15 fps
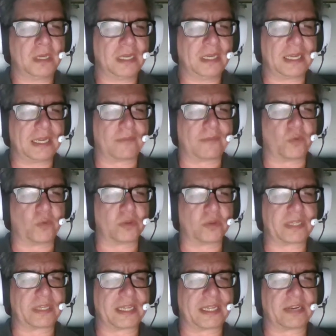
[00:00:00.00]
If
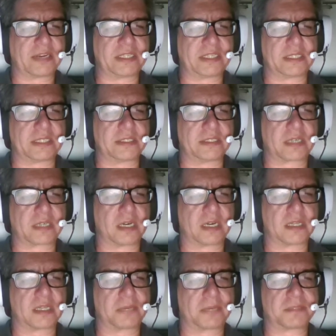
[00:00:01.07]
only Larry didn't
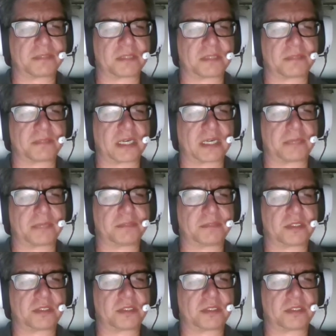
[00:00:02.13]
call up sometimes,